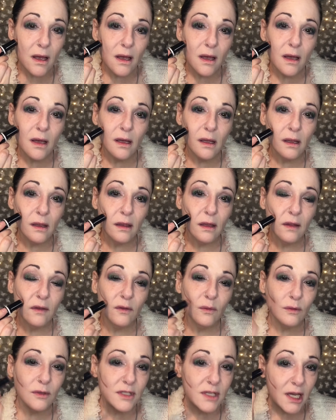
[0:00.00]
And this
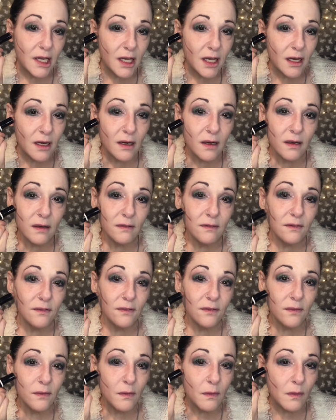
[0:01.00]
will take care of
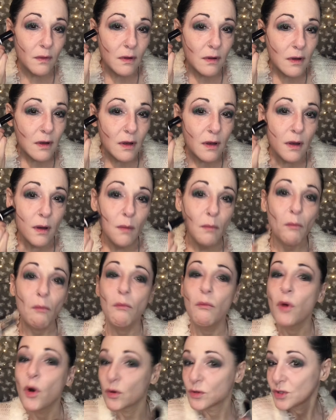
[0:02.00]

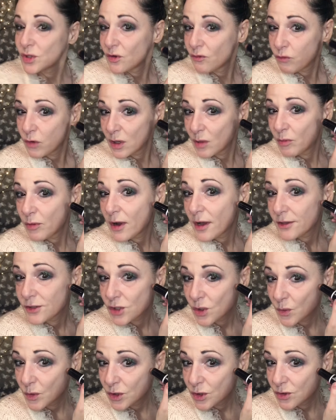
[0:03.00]
most of what a
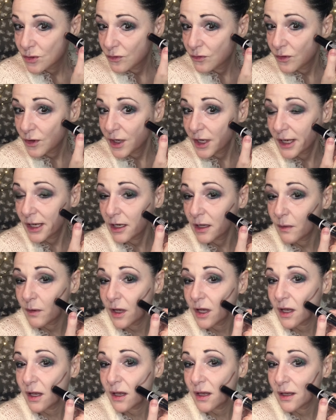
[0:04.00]
bronzer would do for you
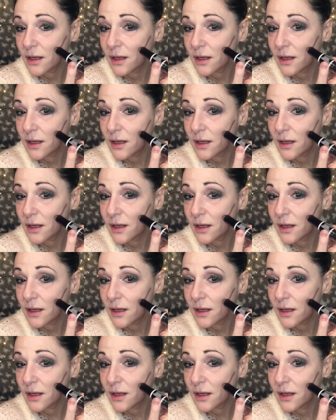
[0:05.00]
anyway.